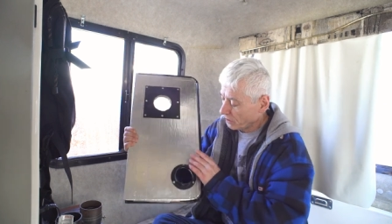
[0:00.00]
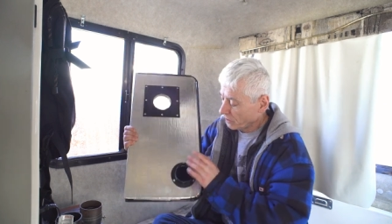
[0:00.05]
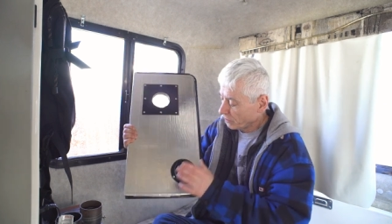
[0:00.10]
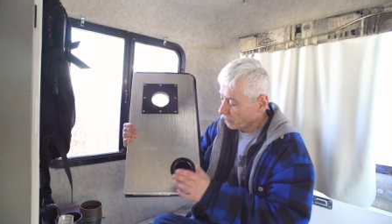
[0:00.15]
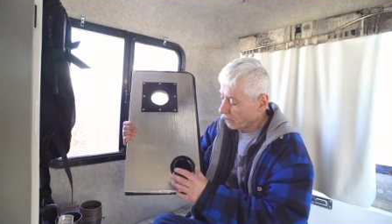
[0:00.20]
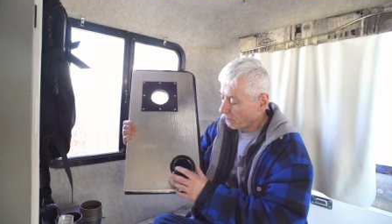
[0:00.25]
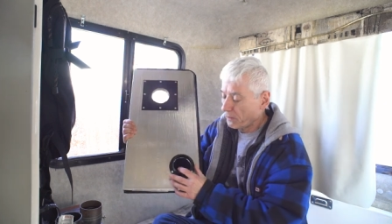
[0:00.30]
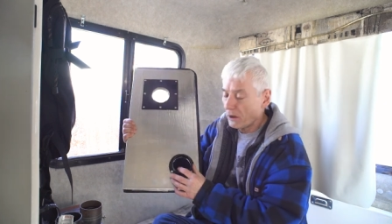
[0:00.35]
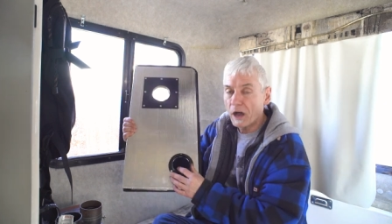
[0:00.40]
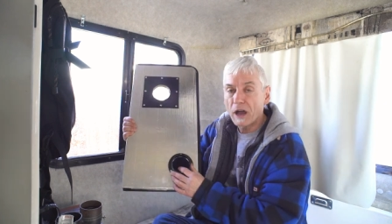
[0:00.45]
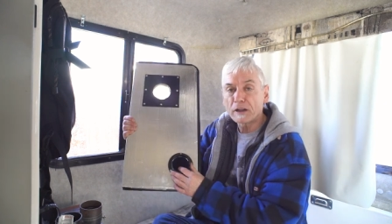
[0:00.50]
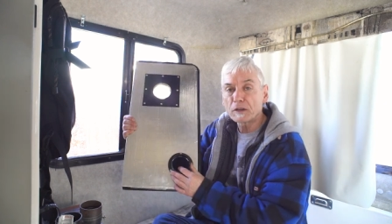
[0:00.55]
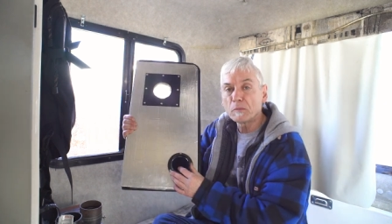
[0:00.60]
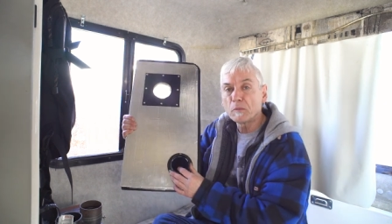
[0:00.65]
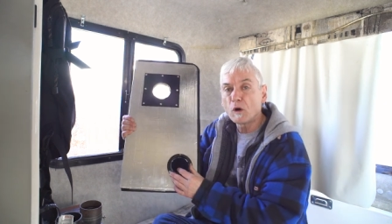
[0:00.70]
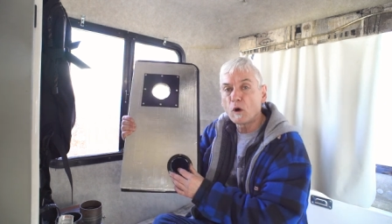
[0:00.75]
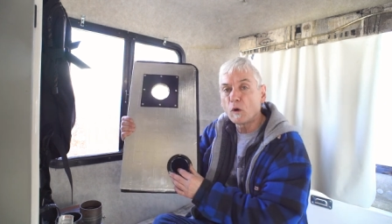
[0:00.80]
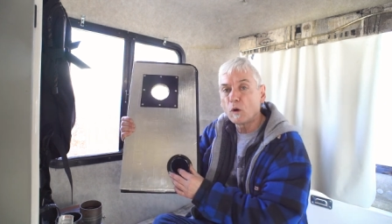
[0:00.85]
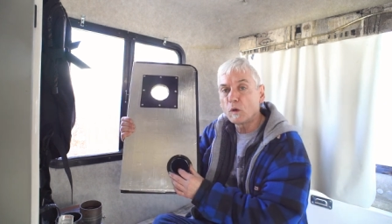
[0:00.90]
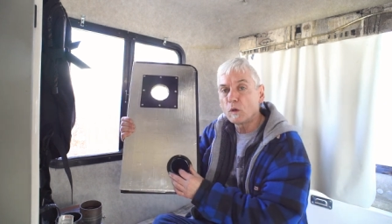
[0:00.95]
The bottom
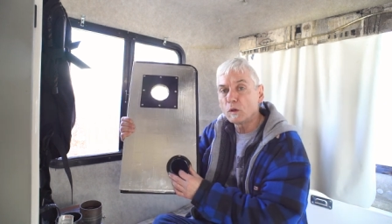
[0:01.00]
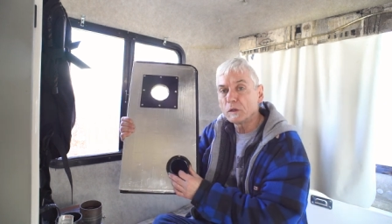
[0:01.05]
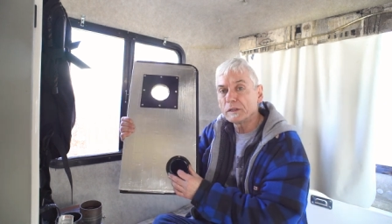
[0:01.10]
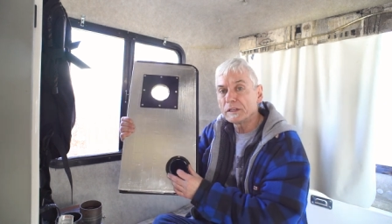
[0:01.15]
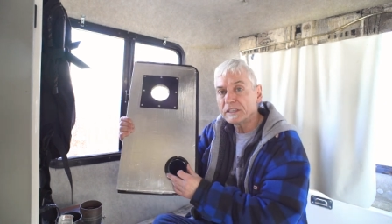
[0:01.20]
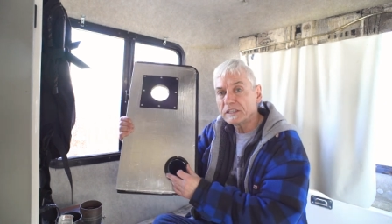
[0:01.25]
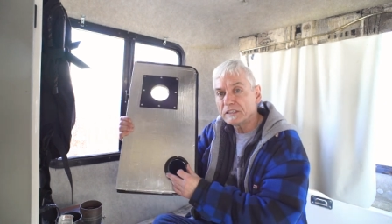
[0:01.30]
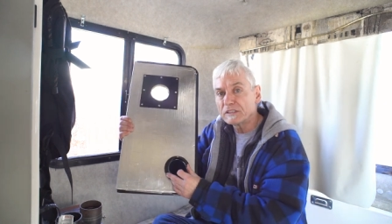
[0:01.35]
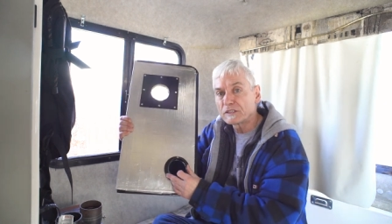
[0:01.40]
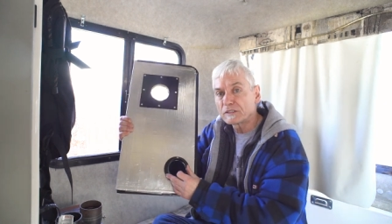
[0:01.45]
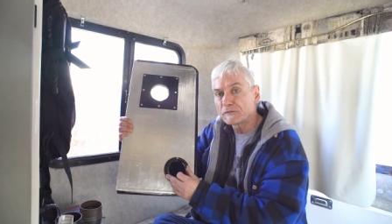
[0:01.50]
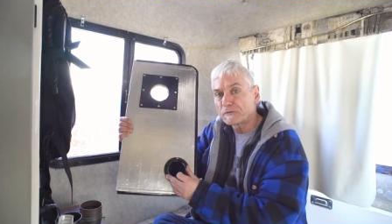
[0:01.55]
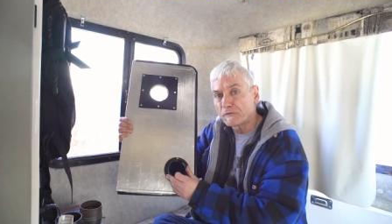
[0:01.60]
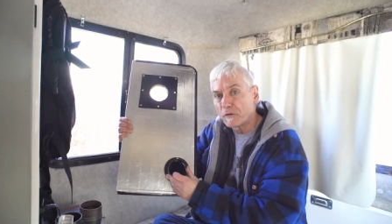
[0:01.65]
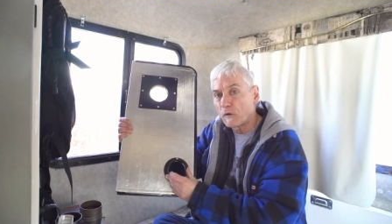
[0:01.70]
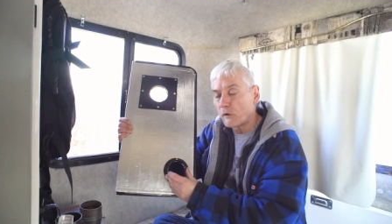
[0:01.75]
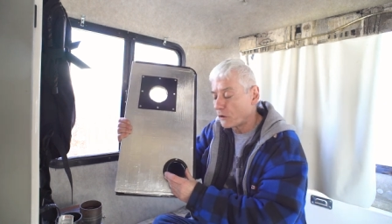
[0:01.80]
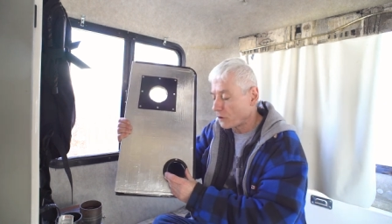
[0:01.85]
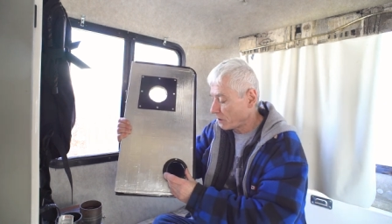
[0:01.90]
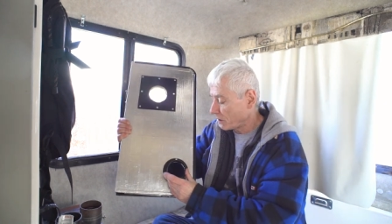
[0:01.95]
hole is
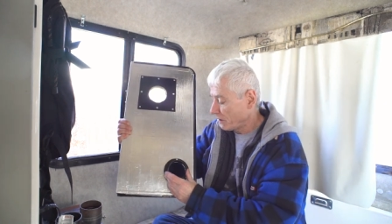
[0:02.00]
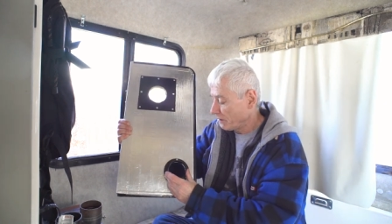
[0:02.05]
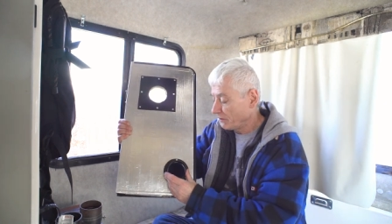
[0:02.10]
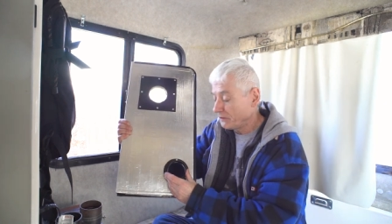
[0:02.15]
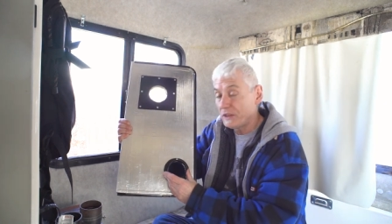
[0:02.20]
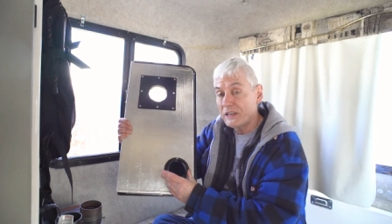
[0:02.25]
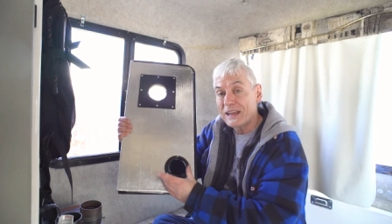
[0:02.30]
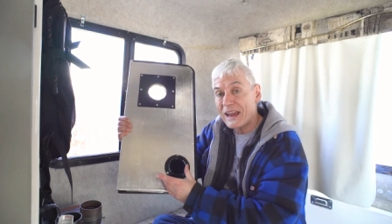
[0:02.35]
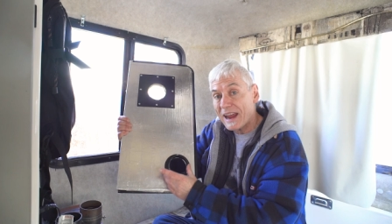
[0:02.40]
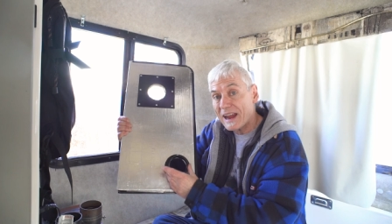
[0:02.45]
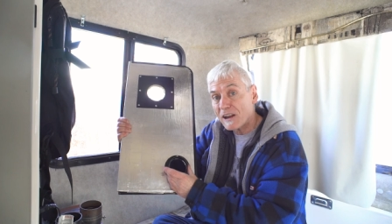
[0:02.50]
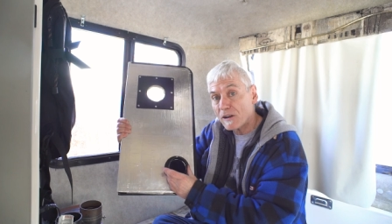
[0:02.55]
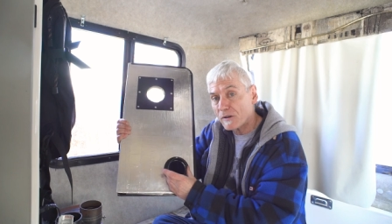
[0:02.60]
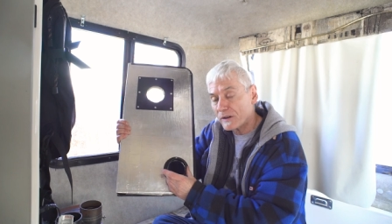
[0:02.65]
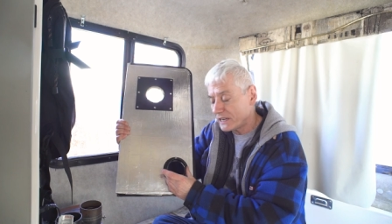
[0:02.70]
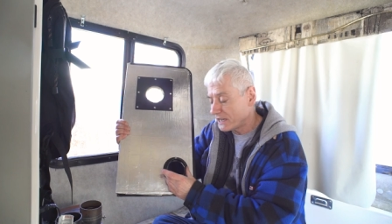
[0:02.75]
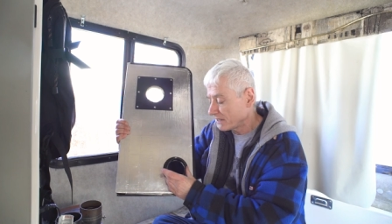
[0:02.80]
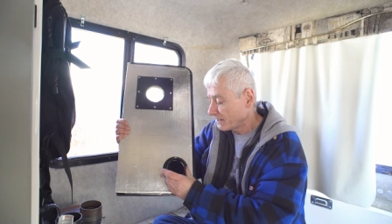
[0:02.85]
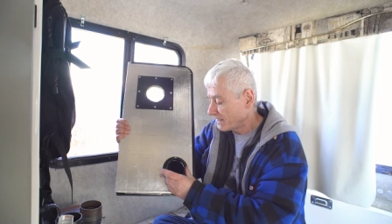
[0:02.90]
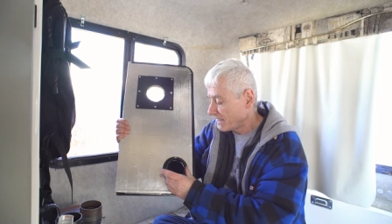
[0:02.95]
for the air
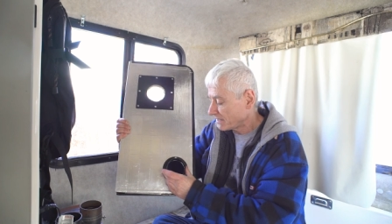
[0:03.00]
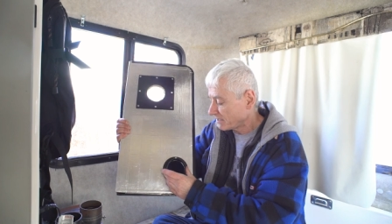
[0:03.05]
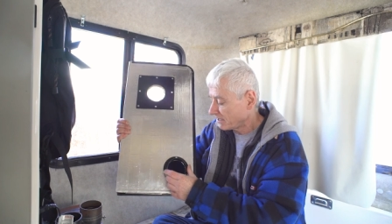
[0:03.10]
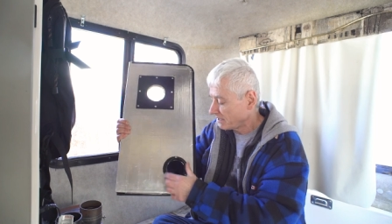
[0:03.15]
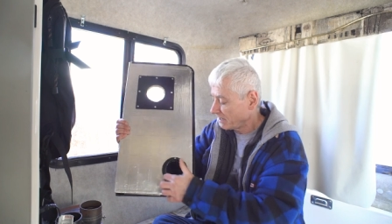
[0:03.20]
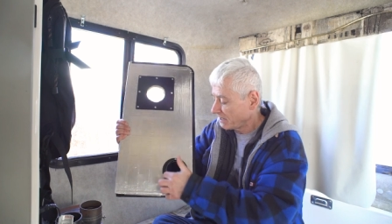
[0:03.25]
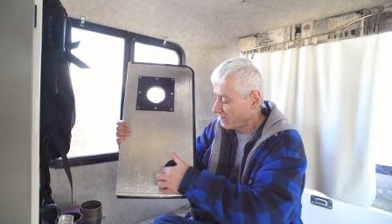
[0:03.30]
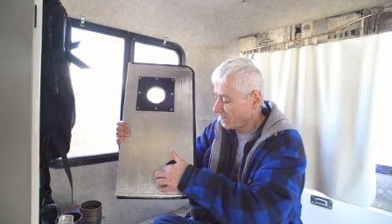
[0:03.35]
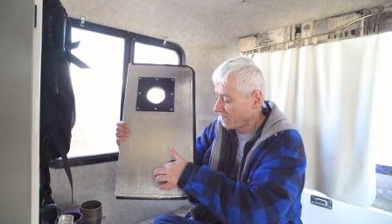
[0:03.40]
inlet